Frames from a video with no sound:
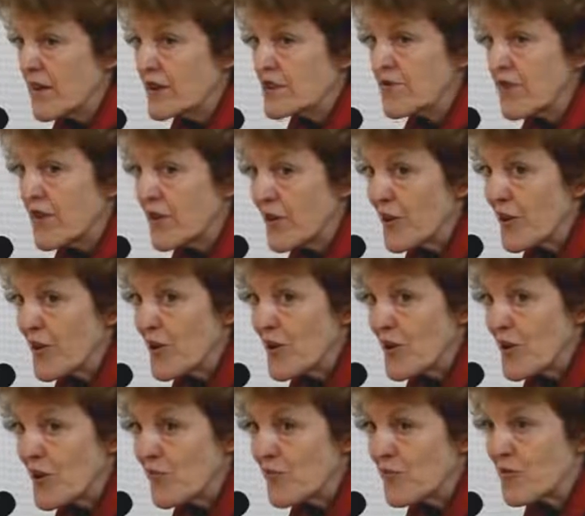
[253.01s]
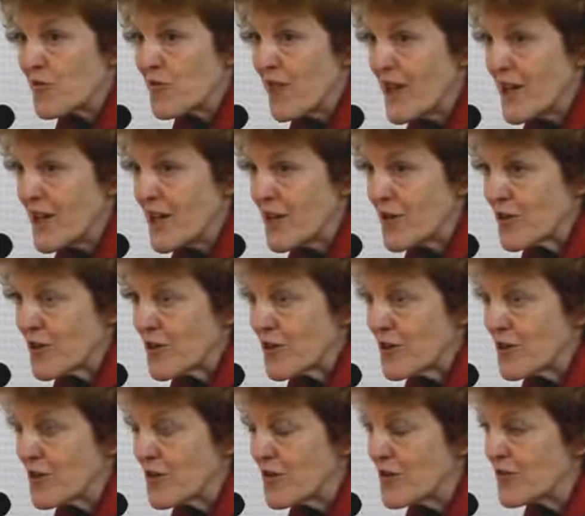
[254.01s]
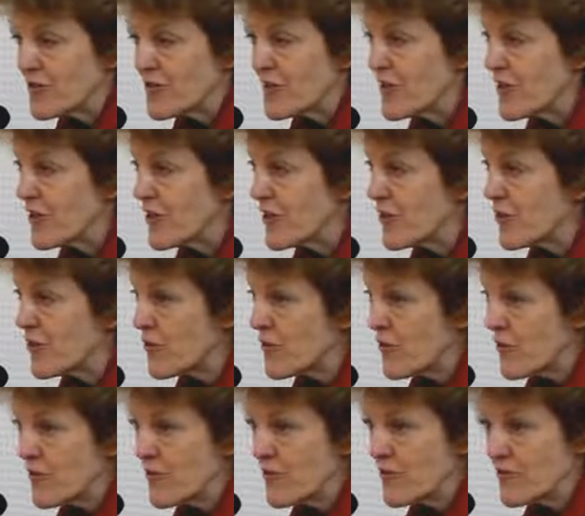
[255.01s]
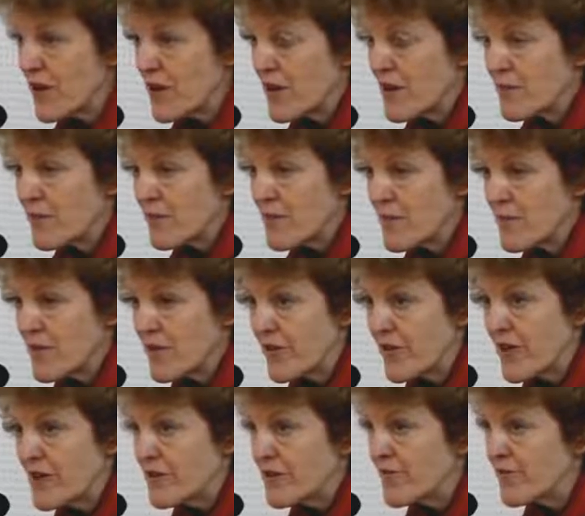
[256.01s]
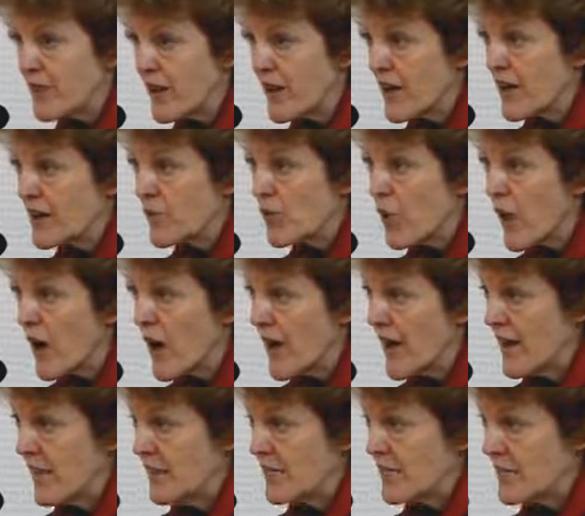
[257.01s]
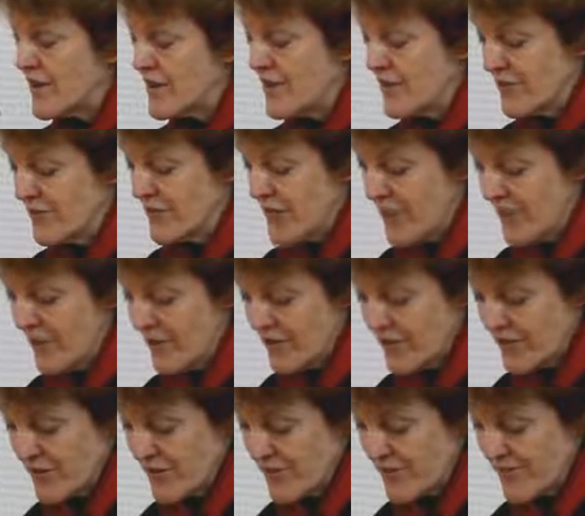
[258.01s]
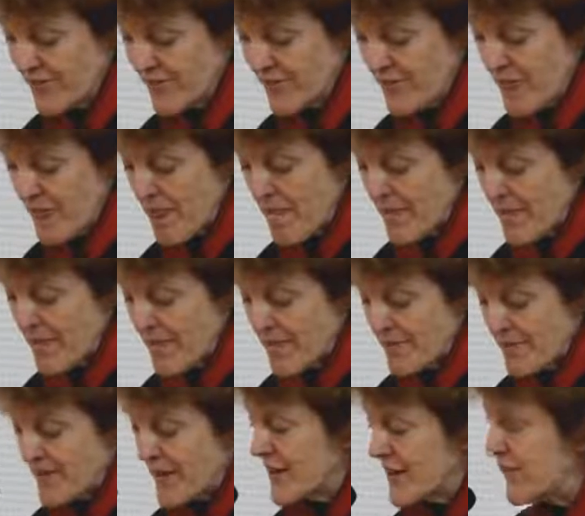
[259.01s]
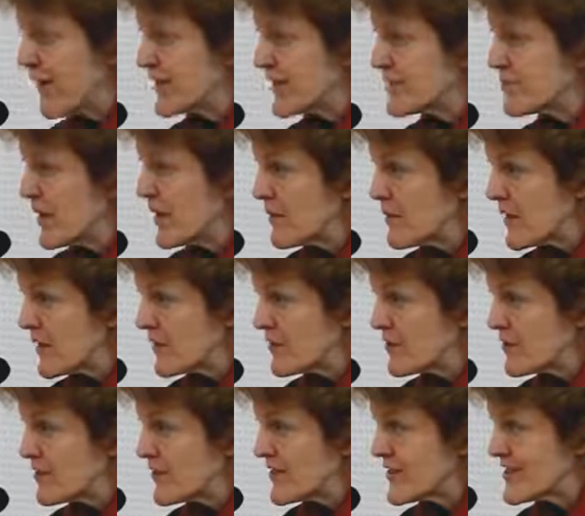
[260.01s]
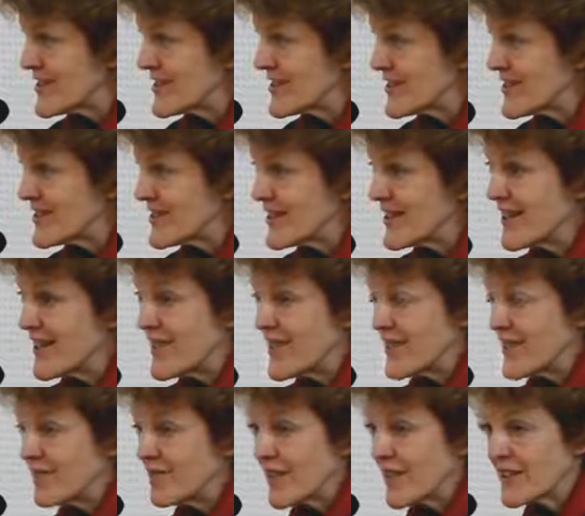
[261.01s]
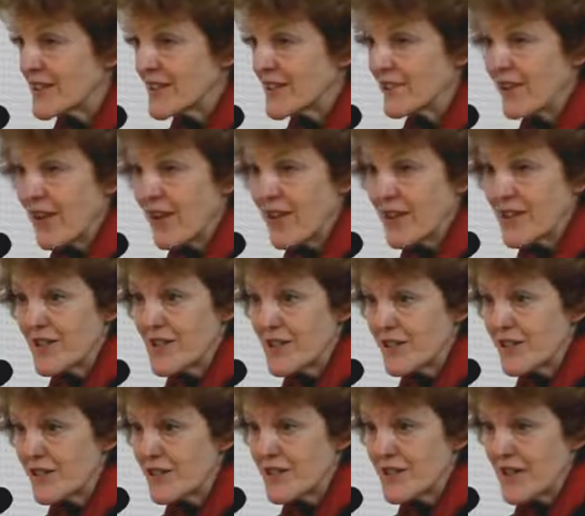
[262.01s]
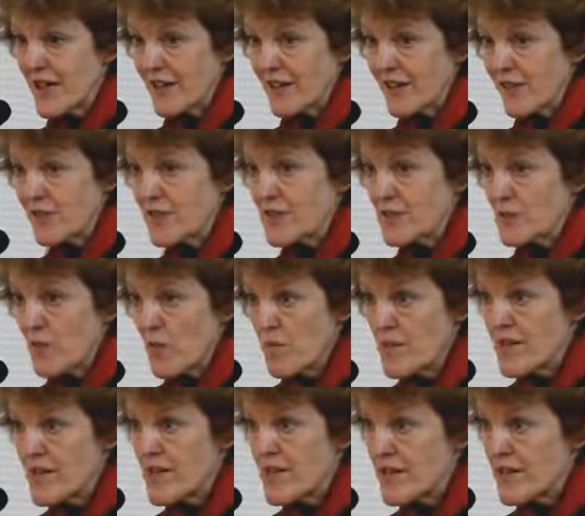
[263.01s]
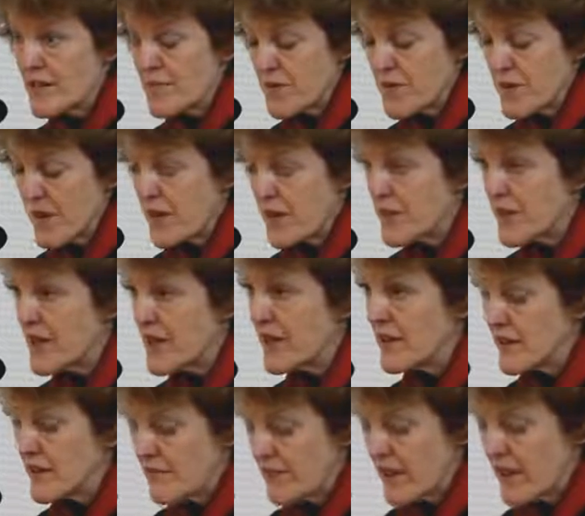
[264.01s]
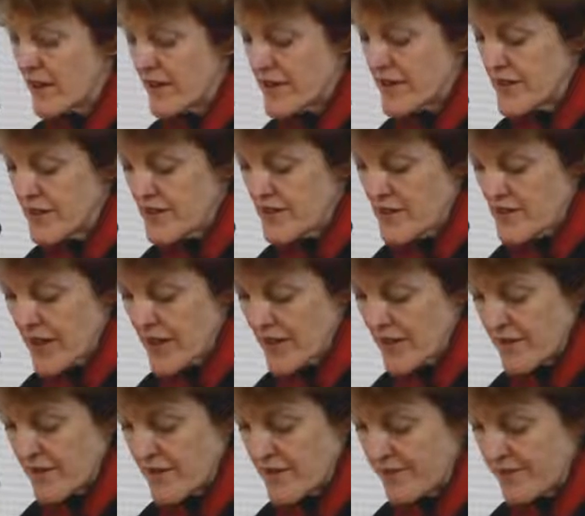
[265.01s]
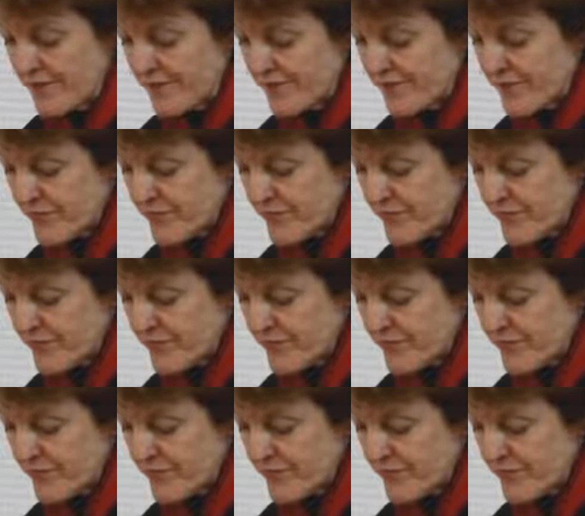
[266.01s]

It's very hard for reindeer herders in the northern part of Siberia to find wives these days. It affects public services. It affects the volunteer sector, as women tend to predominate in the volunteer sector.